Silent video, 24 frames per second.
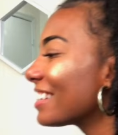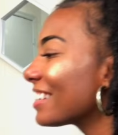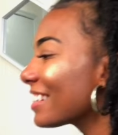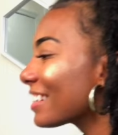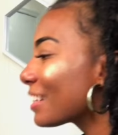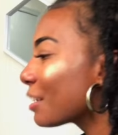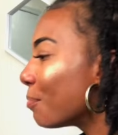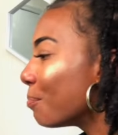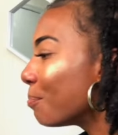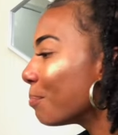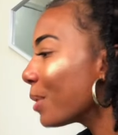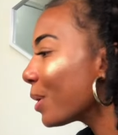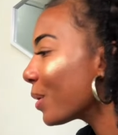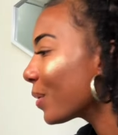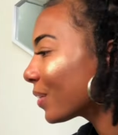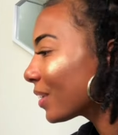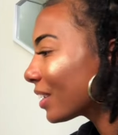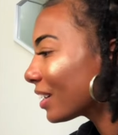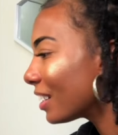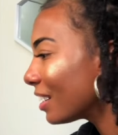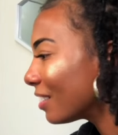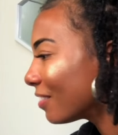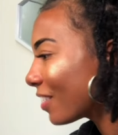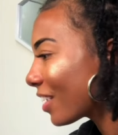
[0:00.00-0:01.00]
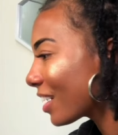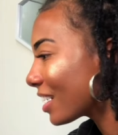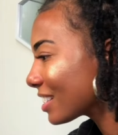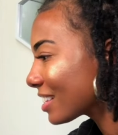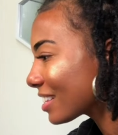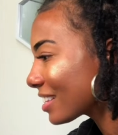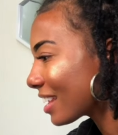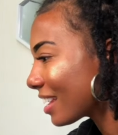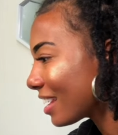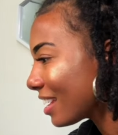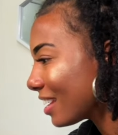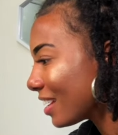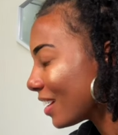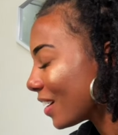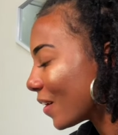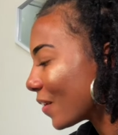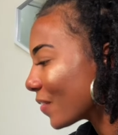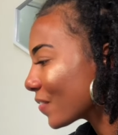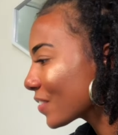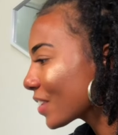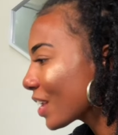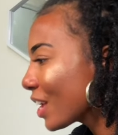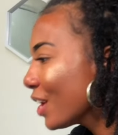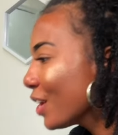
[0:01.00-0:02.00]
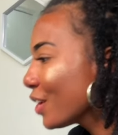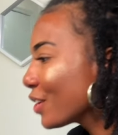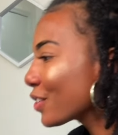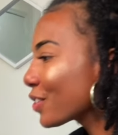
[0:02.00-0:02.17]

is just a mirror of ourselves.